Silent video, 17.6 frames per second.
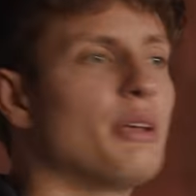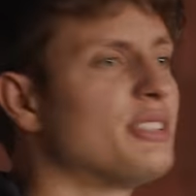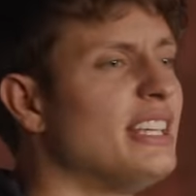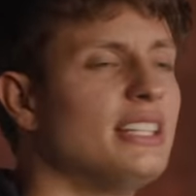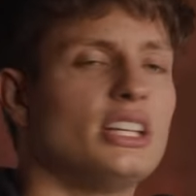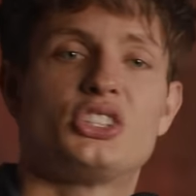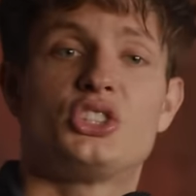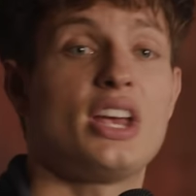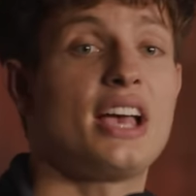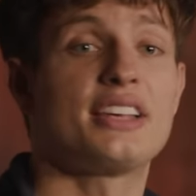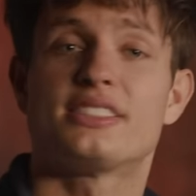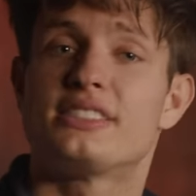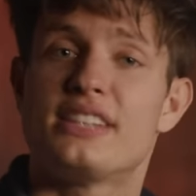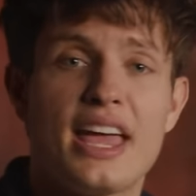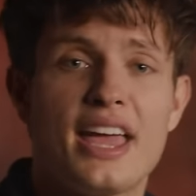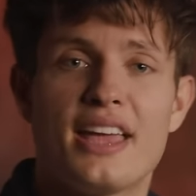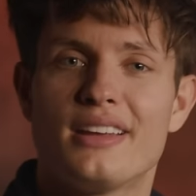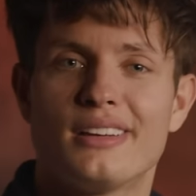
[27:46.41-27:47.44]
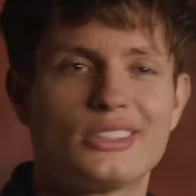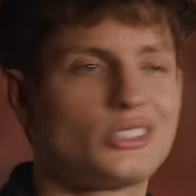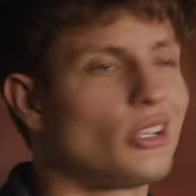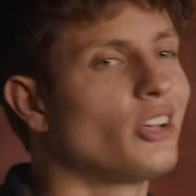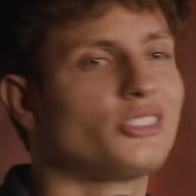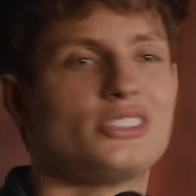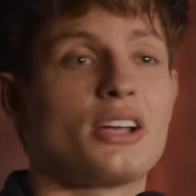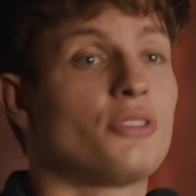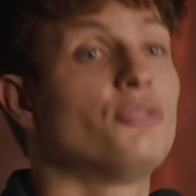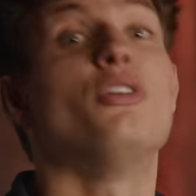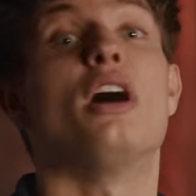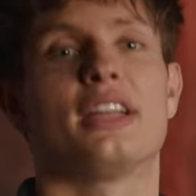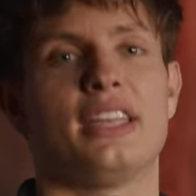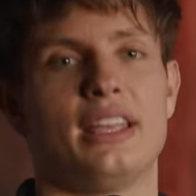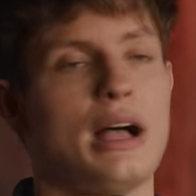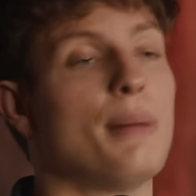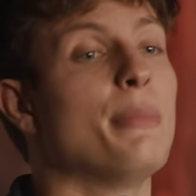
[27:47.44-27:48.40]
I was hitting a chest day, so I was like,
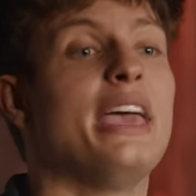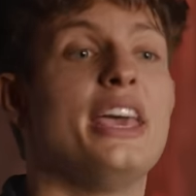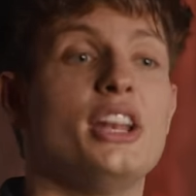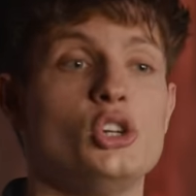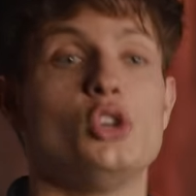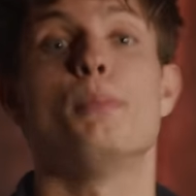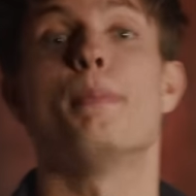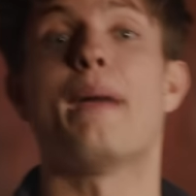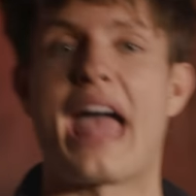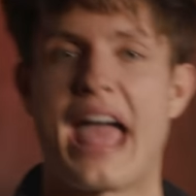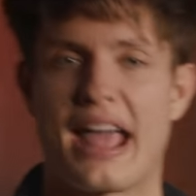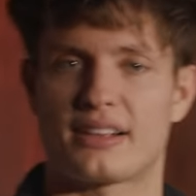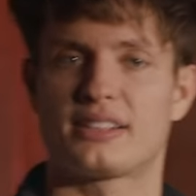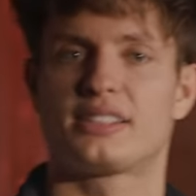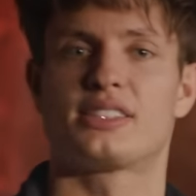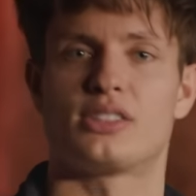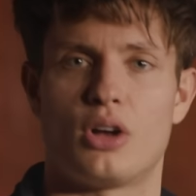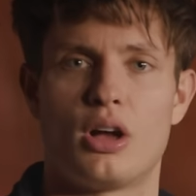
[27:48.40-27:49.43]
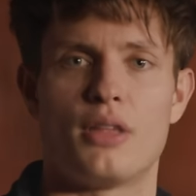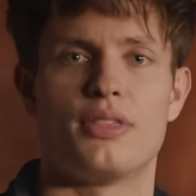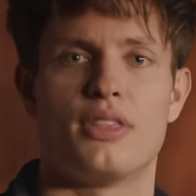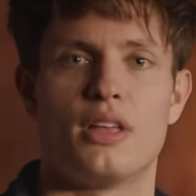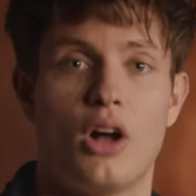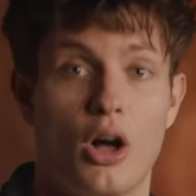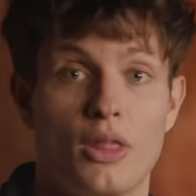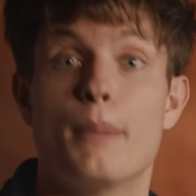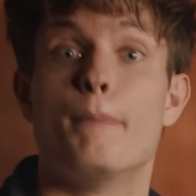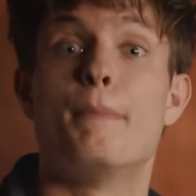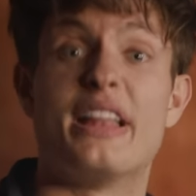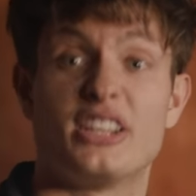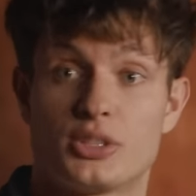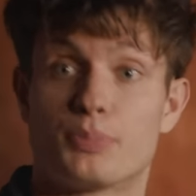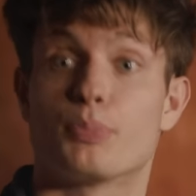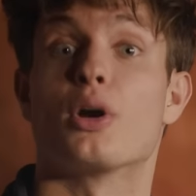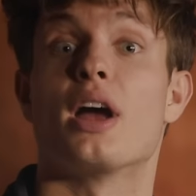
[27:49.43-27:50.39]
fuck it. I'm gonna hit a new max on the
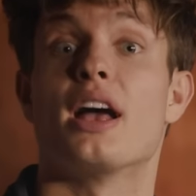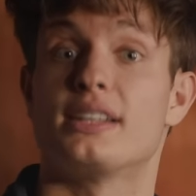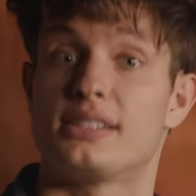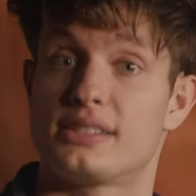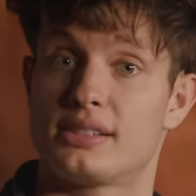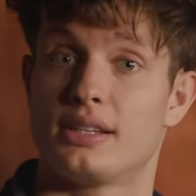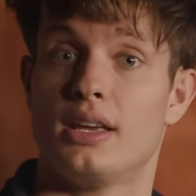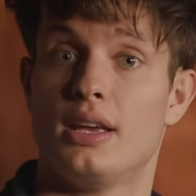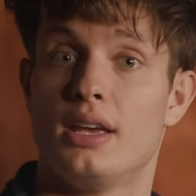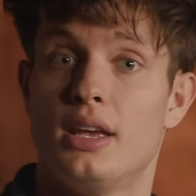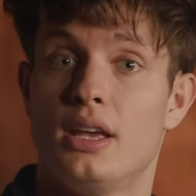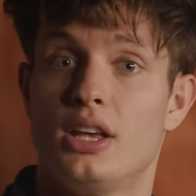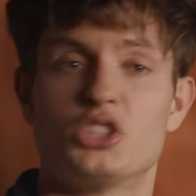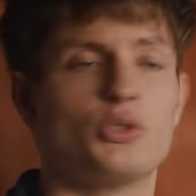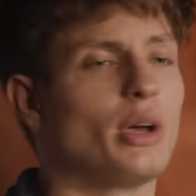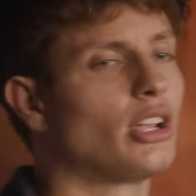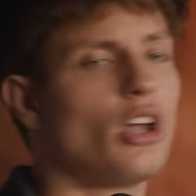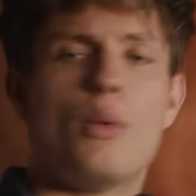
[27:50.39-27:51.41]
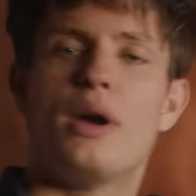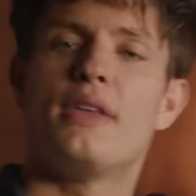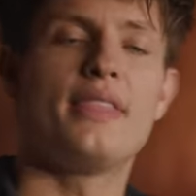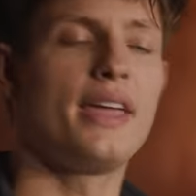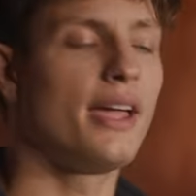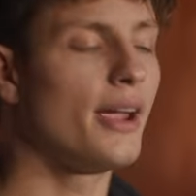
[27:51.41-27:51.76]
bench press. So I go in